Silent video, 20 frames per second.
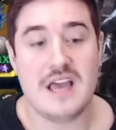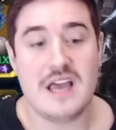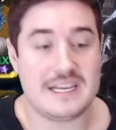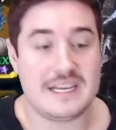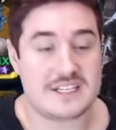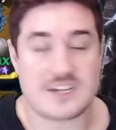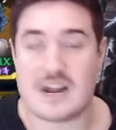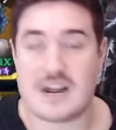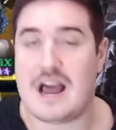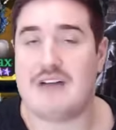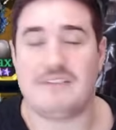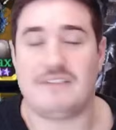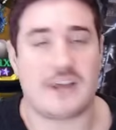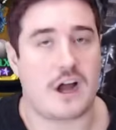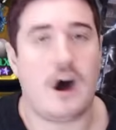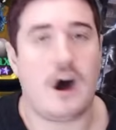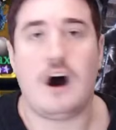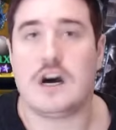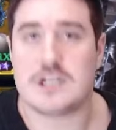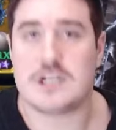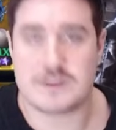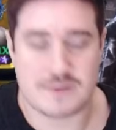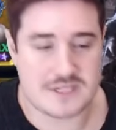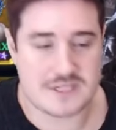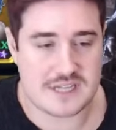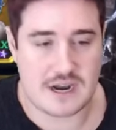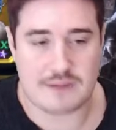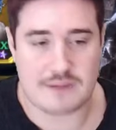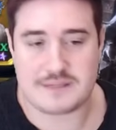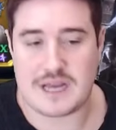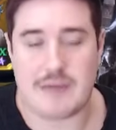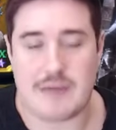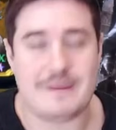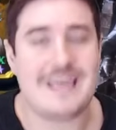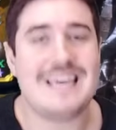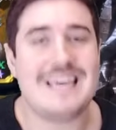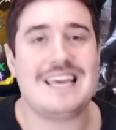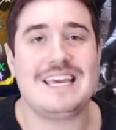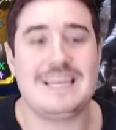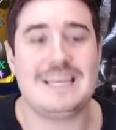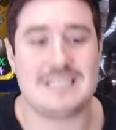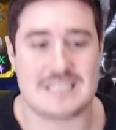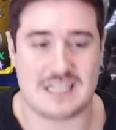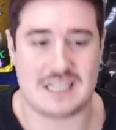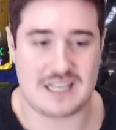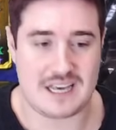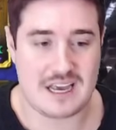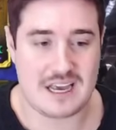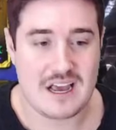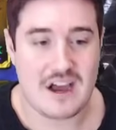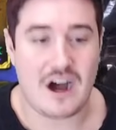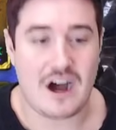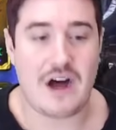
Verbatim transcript: he's going to have like 100% uptime easily